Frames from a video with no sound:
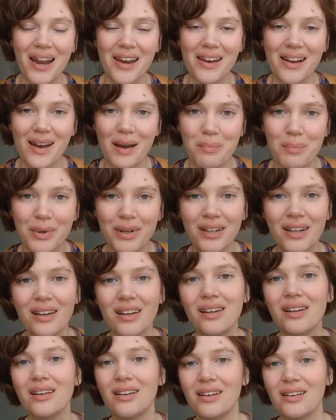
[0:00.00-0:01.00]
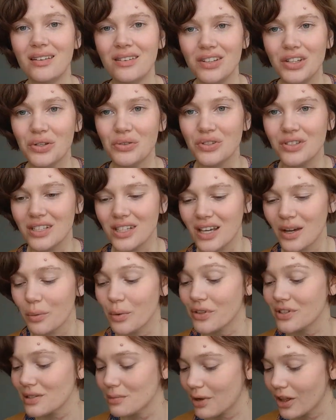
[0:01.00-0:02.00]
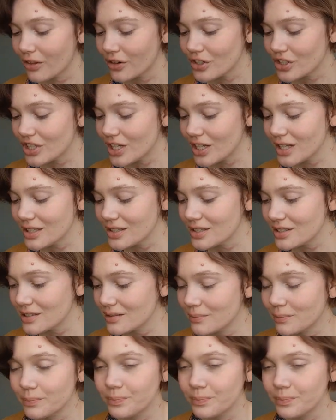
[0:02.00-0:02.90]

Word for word: end up using it with some other shades.